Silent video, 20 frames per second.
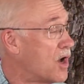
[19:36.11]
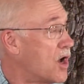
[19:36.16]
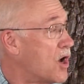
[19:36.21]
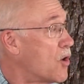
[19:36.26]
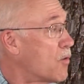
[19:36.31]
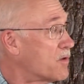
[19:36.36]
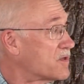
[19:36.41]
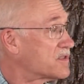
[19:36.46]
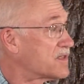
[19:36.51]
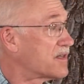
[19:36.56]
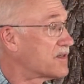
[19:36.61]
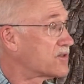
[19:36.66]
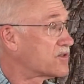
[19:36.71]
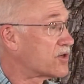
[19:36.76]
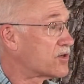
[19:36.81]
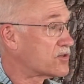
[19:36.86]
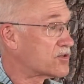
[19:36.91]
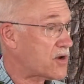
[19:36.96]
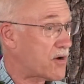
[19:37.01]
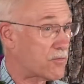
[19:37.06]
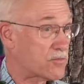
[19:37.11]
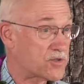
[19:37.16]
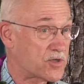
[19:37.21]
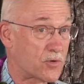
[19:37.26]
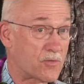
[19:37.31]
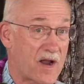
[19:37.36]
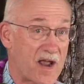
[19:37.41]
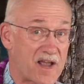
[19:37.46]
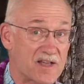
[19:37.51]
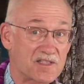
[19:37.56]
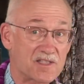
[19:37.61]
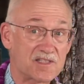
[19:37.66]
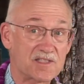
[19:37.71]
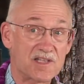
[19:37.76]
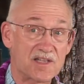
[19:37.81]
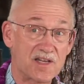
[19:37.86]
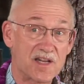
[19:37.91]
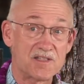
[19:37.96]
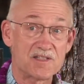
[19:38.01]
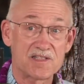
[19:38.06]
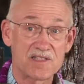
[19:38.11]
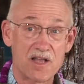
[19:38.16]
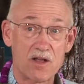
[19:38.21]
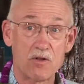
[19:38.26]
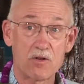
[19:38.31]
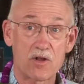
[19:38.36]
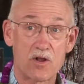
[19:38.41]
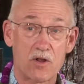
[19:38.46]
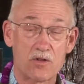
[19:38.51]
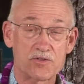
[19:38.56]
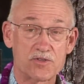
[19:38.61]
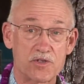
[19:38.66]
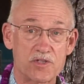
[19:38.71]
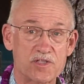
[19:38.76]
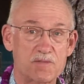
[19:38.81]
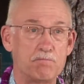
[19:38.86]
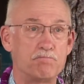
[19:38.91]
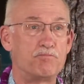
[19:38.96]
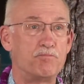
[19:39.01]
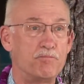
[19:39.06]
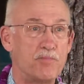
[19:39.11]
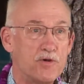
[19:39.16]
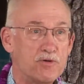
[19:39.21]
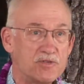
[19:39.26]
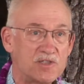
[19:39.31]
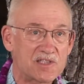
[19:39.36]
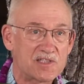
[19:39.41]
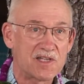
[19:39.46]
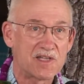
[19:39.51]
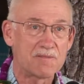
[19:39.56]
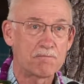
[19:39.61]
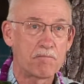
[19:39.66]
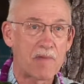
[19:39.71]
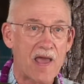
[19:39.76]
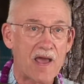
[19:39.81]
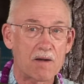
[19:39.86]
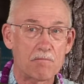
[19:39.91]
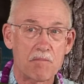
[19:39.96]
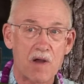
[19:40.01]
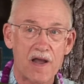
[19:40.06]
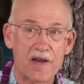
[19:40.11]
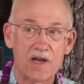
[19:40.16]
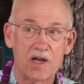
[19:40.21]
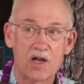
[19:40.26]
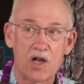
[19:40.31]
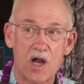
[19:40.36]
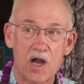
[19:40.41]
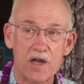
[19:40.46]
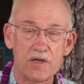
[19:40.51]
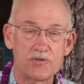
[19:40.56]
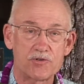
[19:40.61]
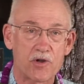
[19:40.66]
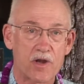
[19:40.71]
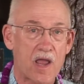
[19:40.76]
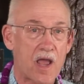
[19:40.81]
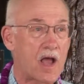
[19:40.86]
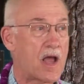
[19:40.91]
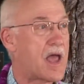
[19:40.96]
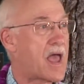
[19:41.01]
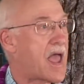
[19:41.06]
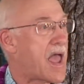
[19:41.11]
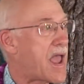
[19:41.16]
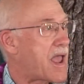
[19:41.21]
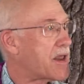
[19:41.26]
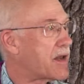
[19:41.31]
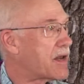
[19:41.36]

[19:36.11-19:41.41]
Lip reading: was that terazosin in cell cultures boosted mitochondria and